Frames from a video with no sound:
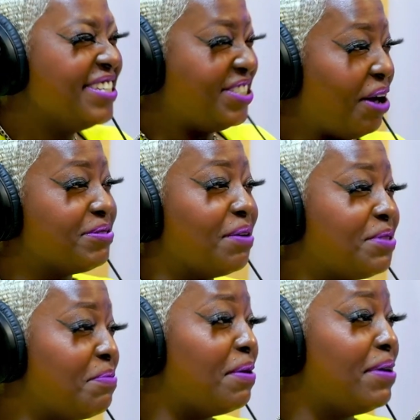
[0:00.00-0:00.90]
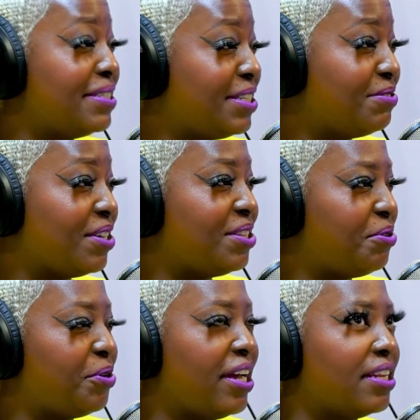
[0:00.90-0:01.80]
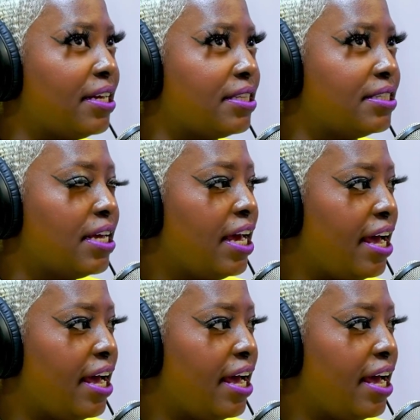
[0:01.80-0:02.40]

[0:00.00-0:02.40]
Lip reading: So I was up there by myself, so I had to create like this.